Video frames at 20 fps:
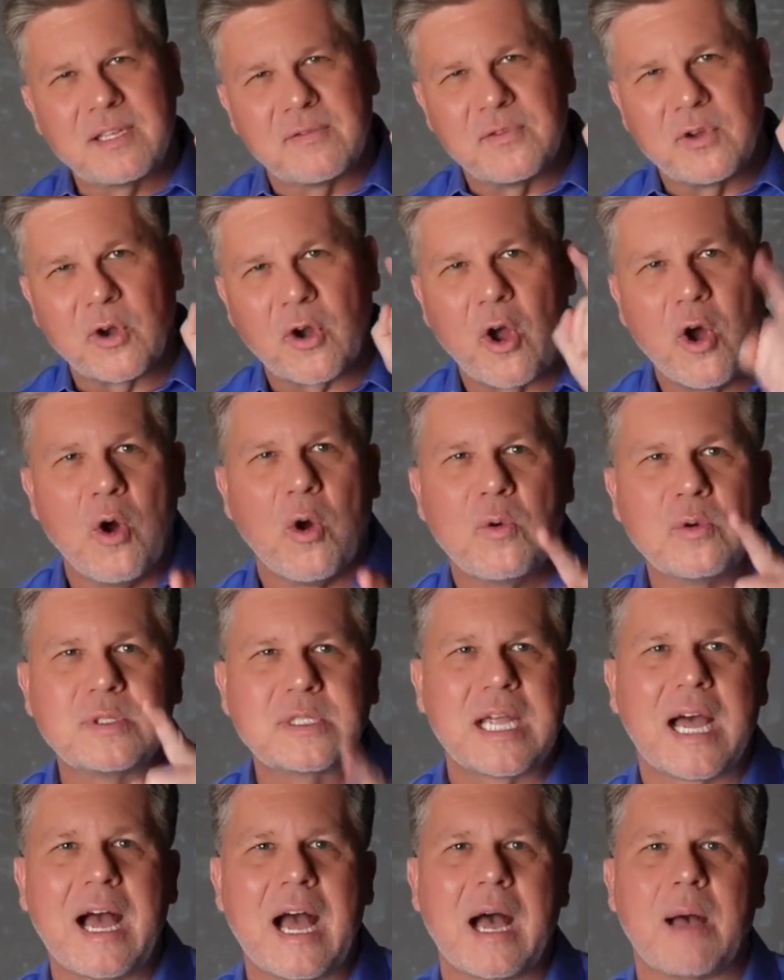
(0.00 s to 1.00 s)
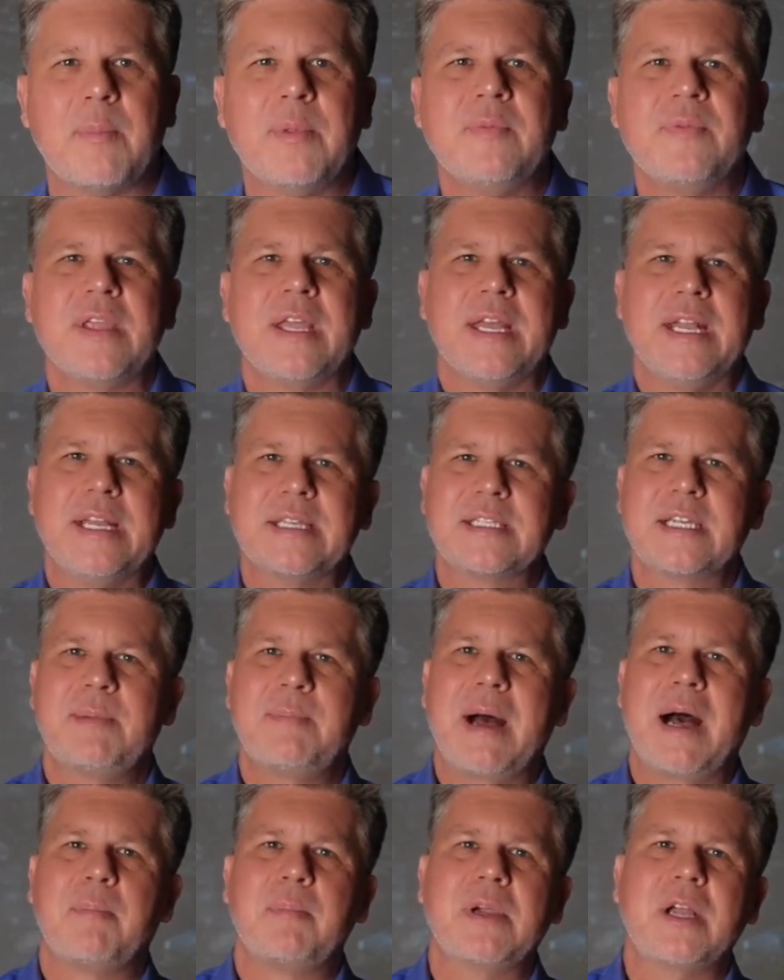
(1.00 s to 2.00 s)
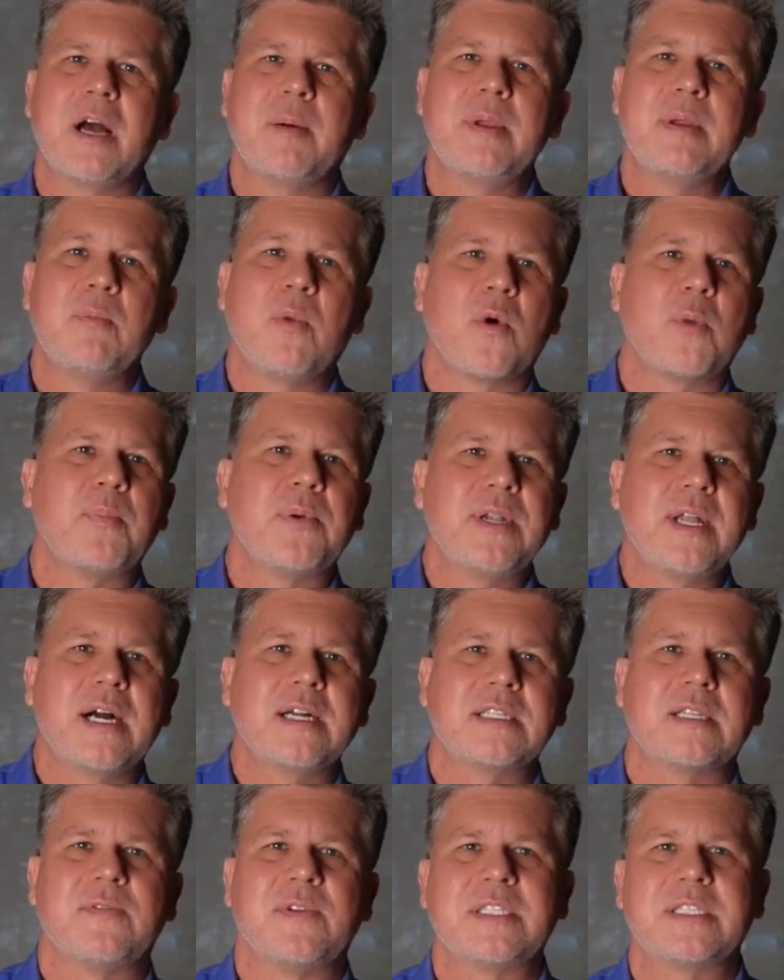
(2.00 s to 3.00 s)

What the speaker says: of your own time. It isn't about becoming more productive.